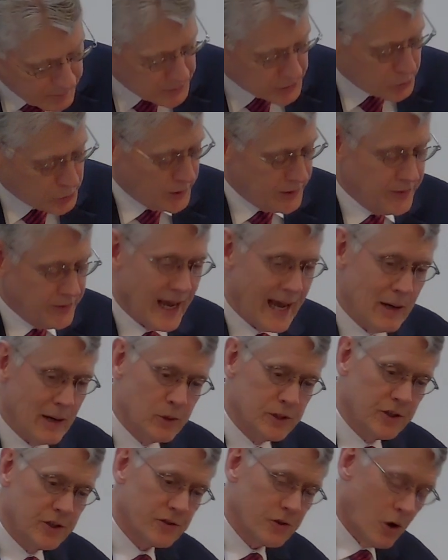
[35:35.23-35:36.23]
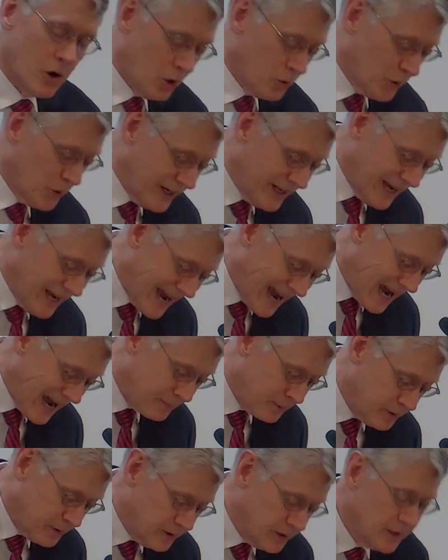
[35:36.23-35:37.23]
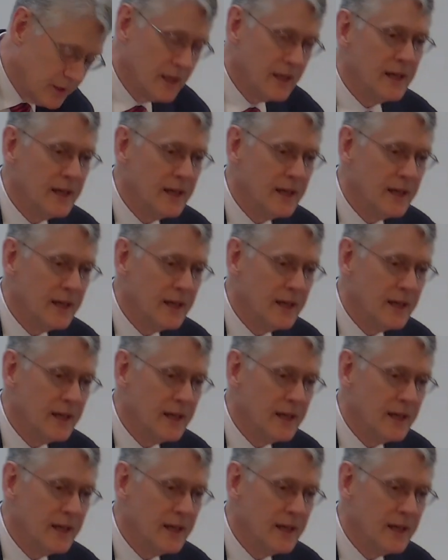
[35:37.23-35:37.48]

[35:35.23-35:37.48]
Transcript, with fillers: between that which has already happened